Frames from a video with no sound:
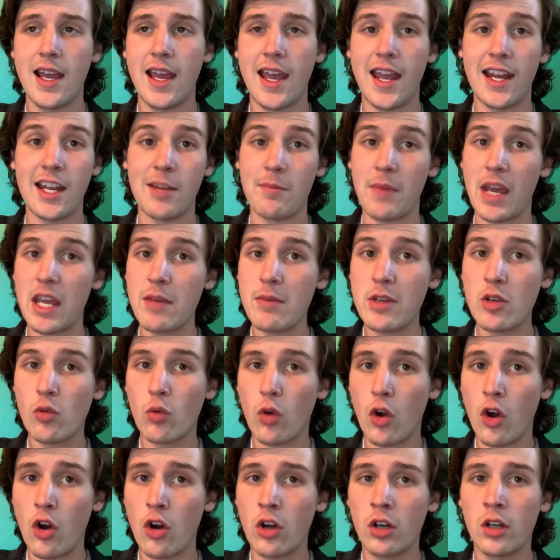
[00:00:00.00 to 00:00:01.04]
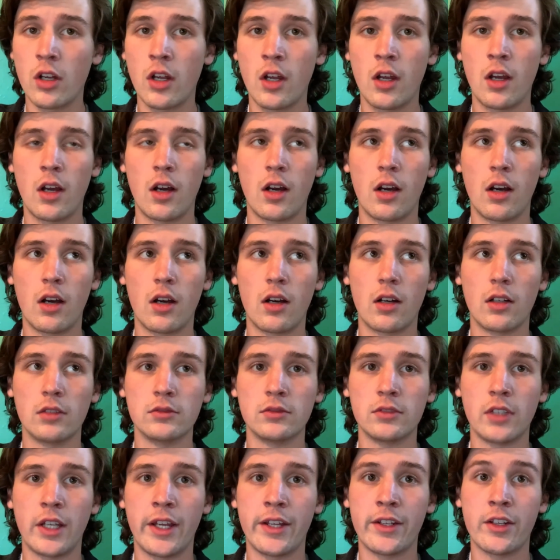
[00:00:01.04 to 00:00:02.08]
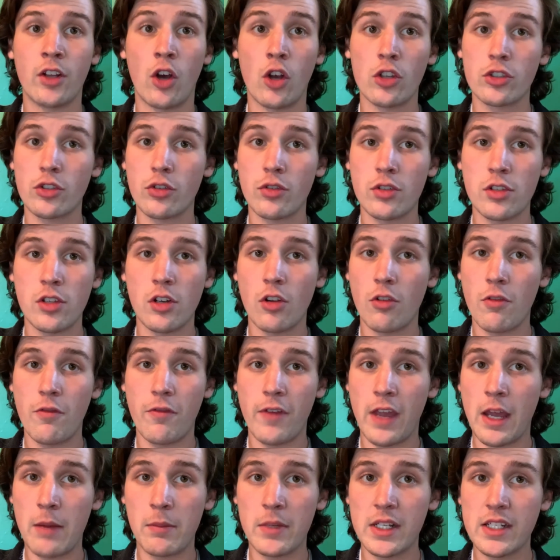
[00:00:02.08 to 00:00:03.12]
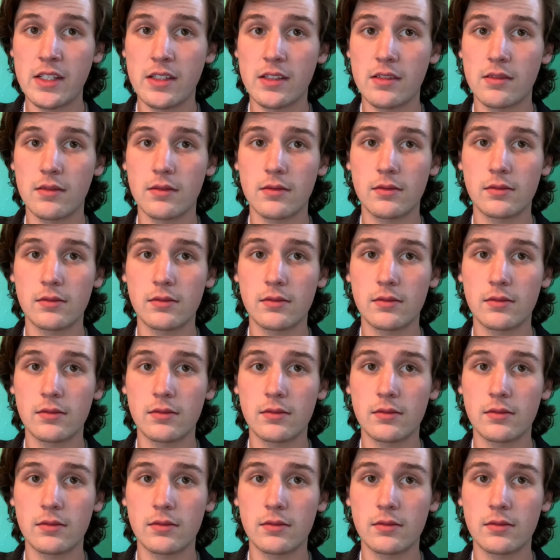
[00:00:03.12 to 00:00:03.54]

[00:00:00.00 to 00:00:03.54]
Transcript: and it may be wrong, and also the families